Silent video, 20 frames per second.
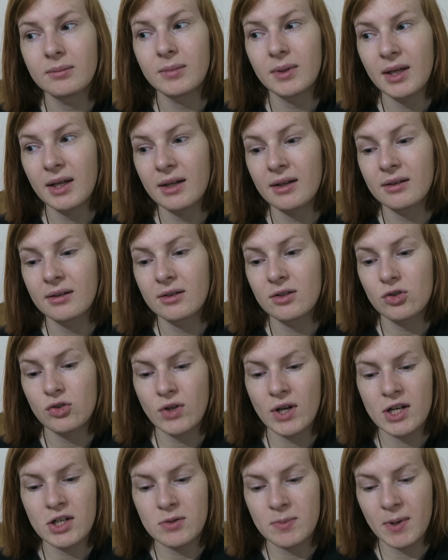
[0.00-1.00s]
But yeah,
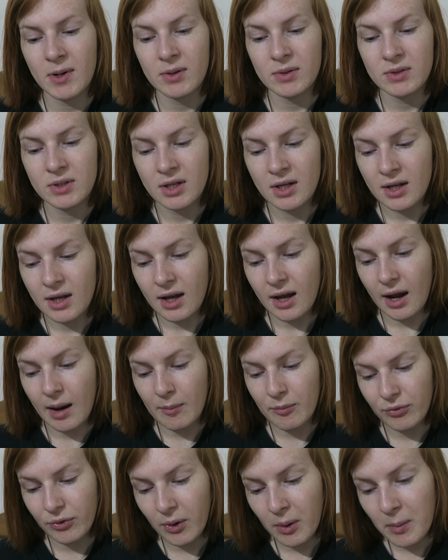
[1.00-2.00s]
Strange Bones.
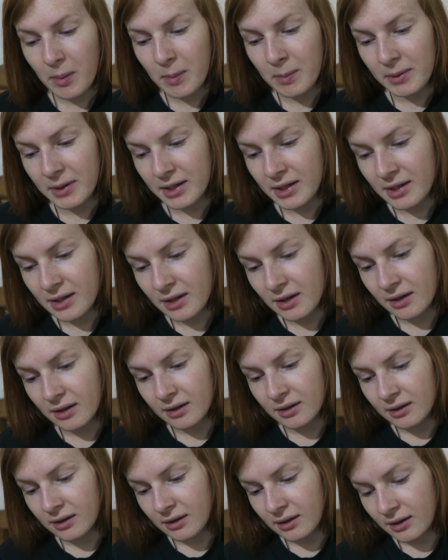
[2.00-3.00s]
I'm probably
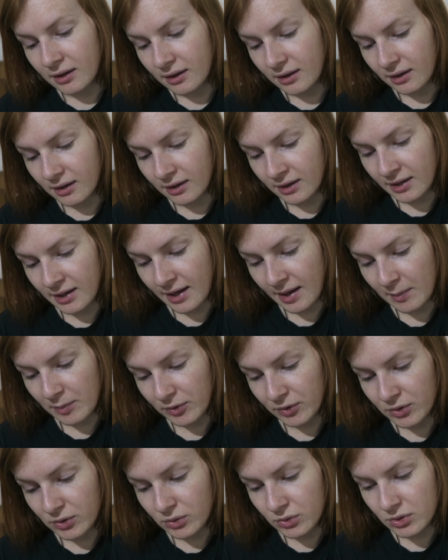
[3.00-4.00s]
gonna get
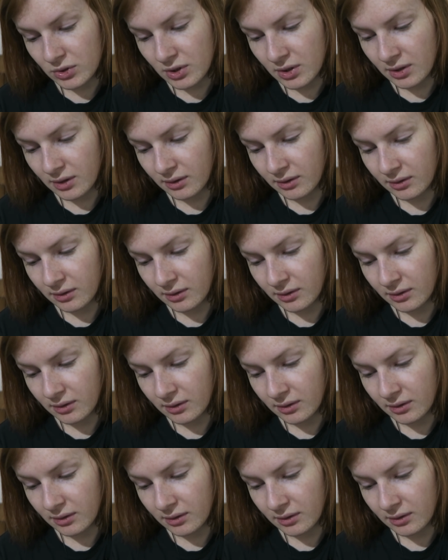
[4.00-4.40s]
bruised